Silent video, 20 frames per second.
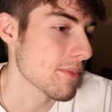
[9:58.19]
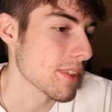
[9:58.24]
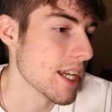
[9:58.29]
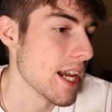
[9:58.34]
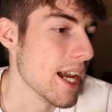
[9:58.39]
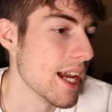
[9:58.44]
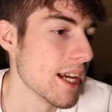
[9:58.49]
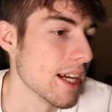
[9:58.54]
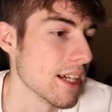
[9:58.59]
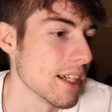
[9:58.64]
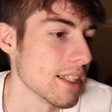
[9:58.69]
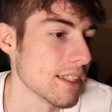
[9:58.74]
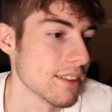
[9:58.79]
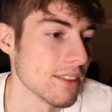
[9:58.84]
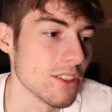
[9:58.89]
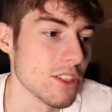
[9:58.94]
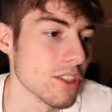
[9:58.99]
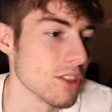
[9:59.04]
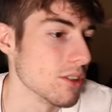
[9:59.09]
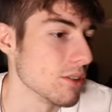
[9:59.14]

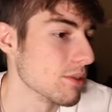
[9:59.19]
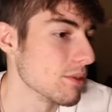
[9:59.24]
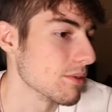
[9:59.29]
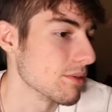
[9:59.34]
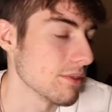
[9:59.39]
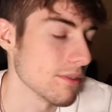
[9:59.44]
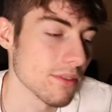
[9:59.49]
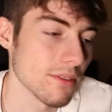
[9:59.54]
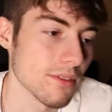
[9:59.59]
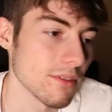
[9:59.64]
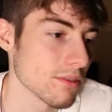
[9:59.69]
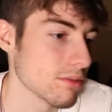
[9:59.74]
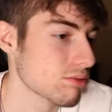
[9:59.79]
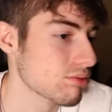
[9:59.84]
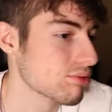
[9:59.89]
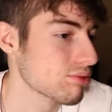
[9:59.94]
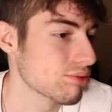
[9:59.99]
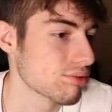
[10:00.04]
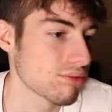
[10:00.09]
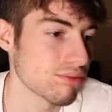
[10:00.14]
And dude,
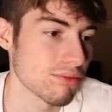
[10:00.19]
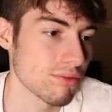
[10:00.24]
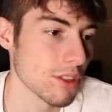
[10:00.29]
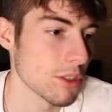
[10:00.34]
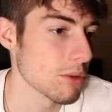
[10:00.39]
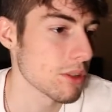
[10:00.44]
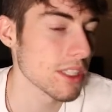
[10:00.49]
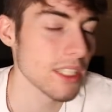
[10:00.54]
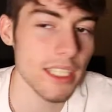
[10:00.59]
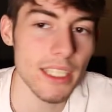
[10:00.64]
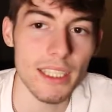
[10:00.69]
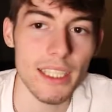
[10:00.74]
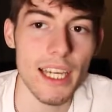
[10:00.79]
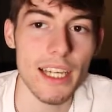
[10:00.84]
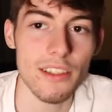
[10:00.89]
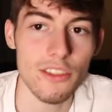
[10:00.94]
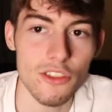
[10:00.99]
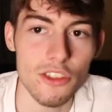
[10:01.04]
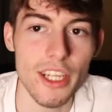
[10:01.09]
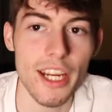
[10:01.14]
you really get
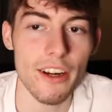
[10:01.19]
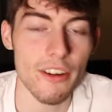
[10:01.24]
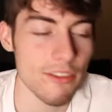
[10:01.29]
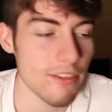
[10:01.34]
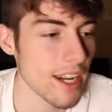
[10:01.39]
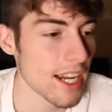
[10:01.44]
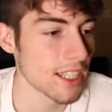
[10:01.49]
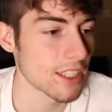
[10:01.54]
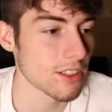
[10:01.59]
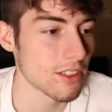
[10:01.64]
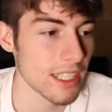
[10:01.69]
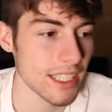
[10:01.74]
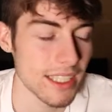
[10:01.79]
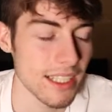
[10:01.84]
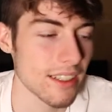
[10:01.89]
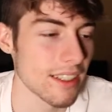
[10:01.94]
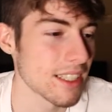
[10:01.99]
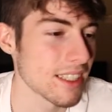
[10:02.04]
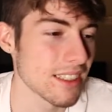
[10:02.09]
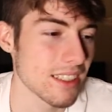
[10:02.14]
that scare factor right
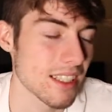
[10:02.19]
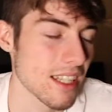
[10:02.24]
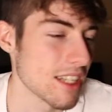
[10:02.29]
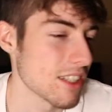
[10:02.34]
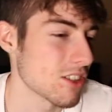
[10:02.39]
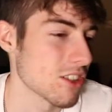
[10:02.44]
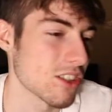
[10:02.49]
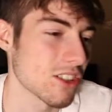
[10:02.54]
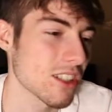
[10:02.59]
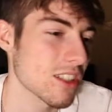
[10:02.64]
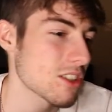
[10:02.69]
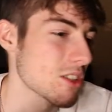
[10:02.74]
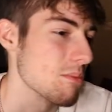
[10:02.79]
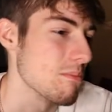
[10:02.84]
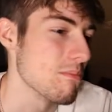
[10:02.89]
there, and it's just such a